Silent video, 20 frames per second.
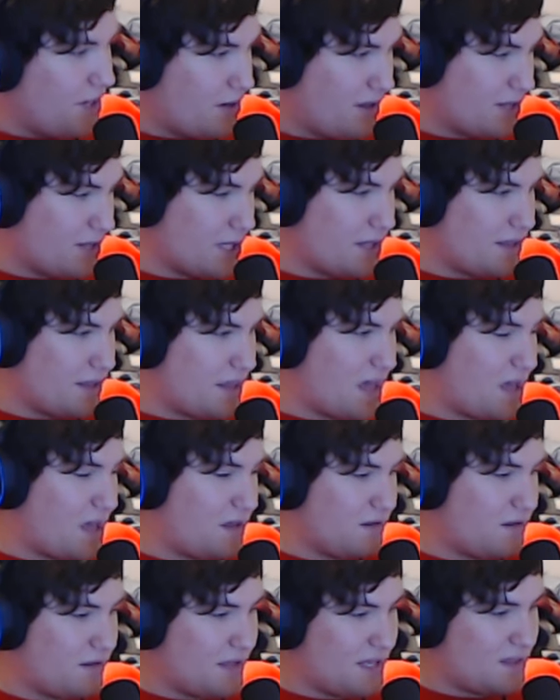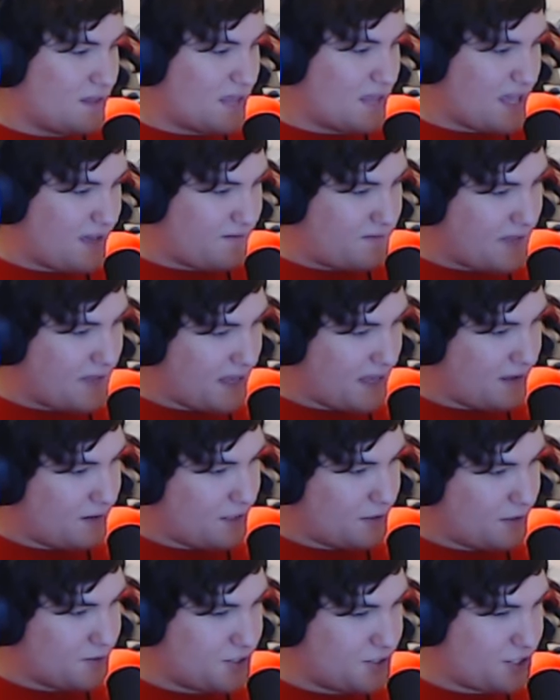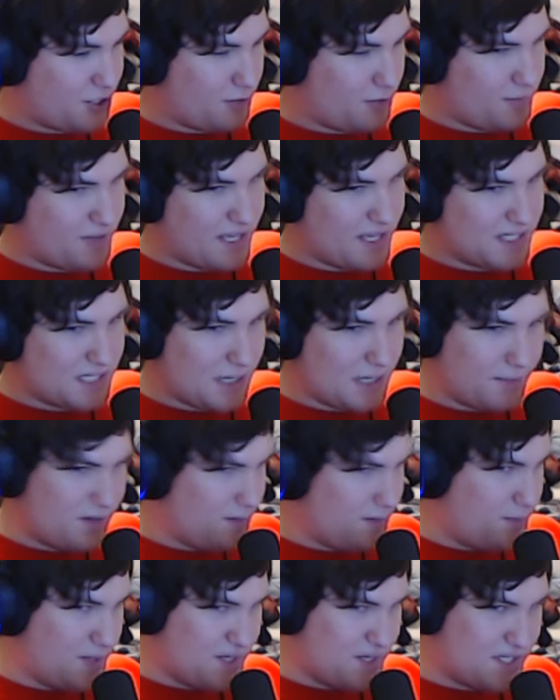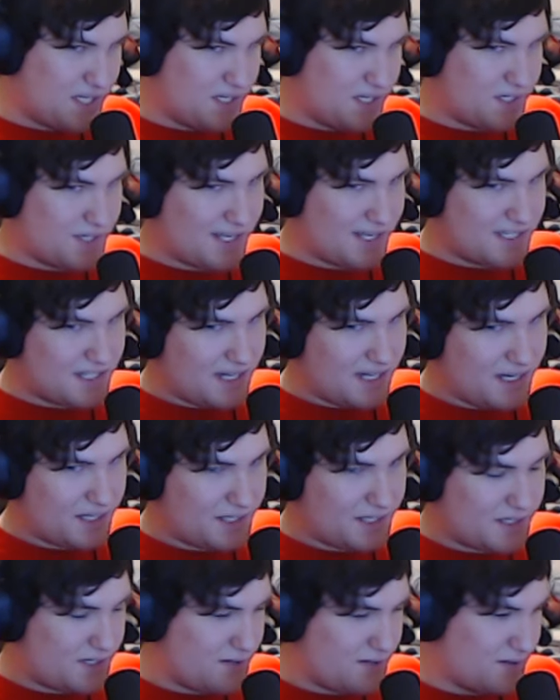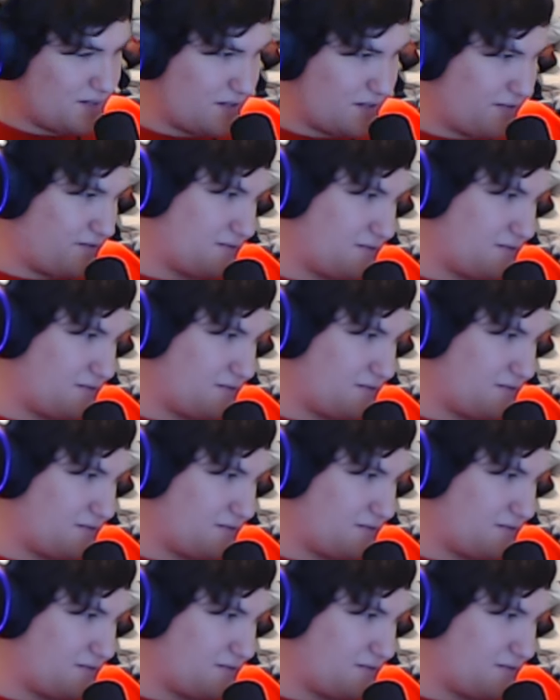other than that, like they have Halo, sure, but that's coming to PC, so that's not an exclusive.